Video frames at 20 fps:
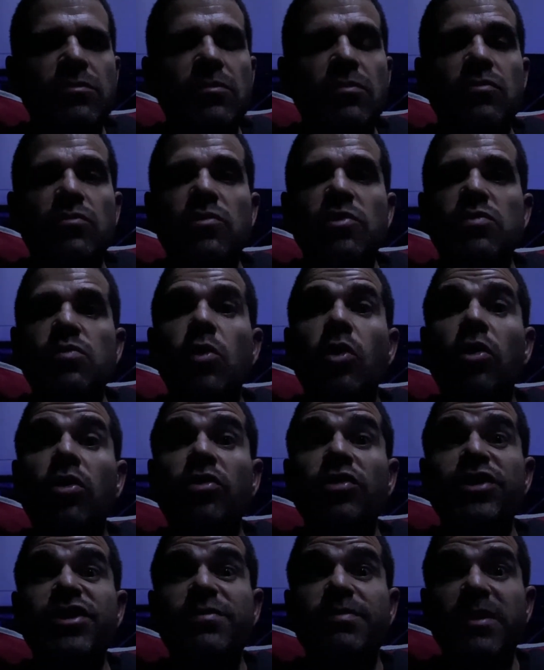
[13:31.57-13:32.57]
was more
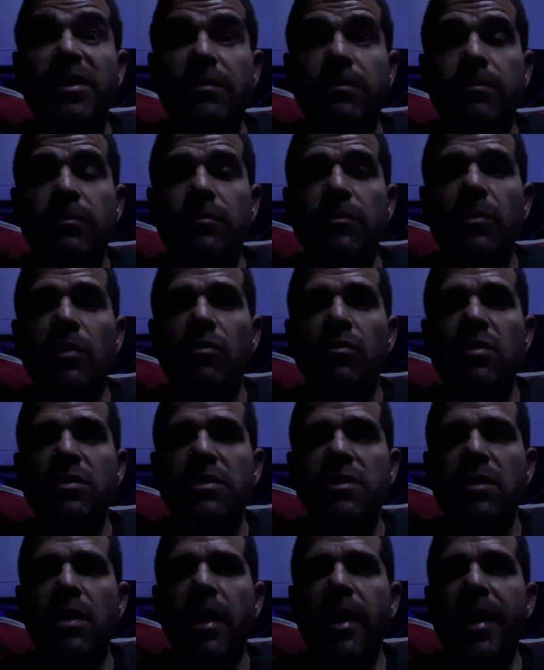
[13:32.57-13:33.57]
crispy. It
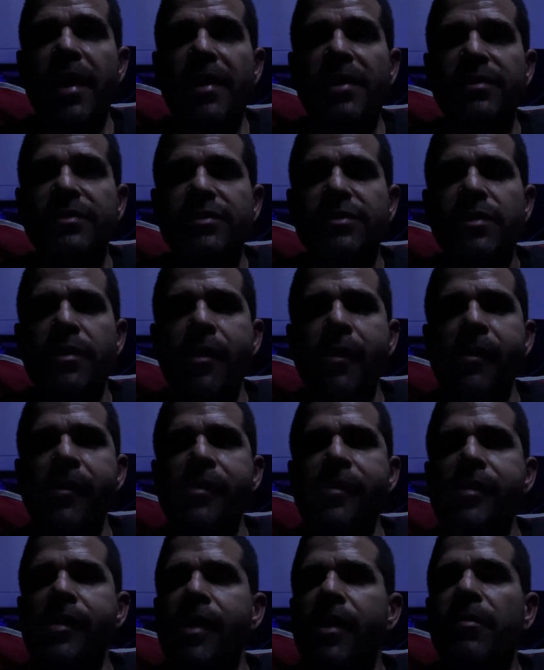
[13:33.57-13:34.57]
wasn't as,
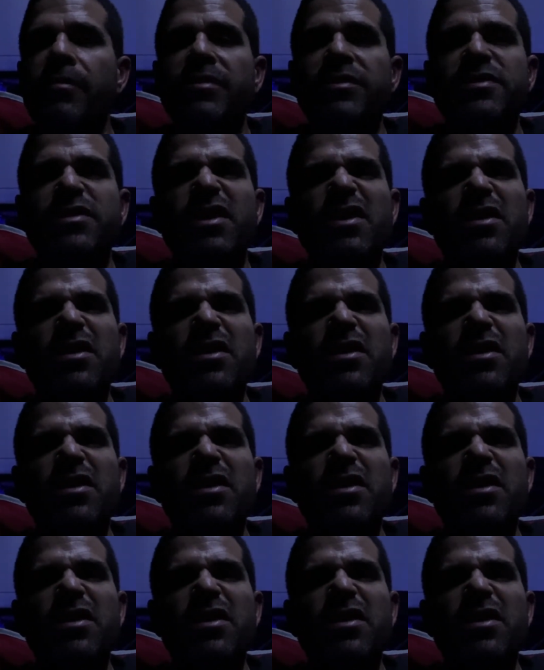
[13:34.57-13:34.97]
I don't want to say,